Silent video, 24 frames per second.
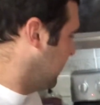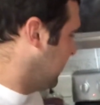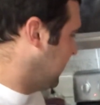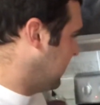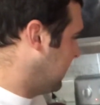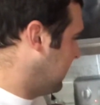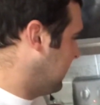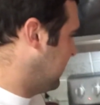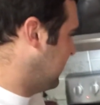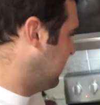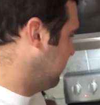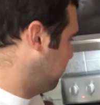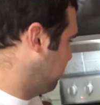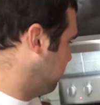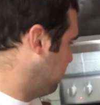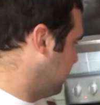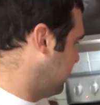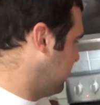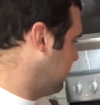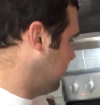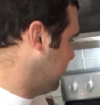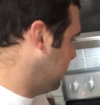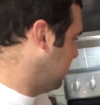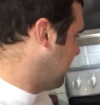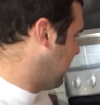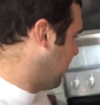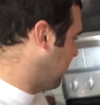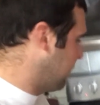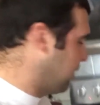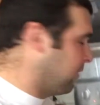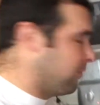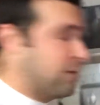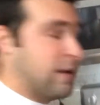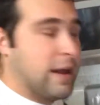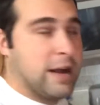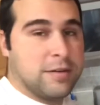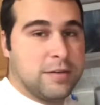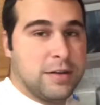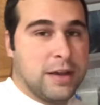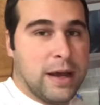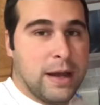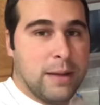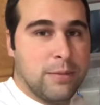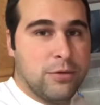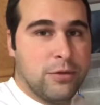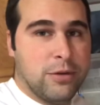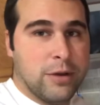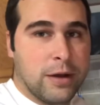but now I know for next
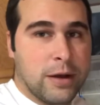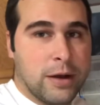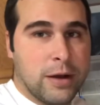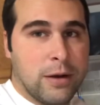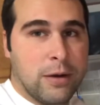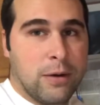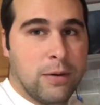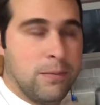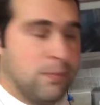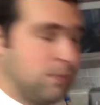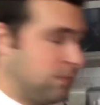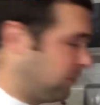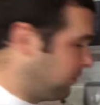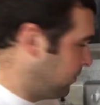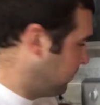time. So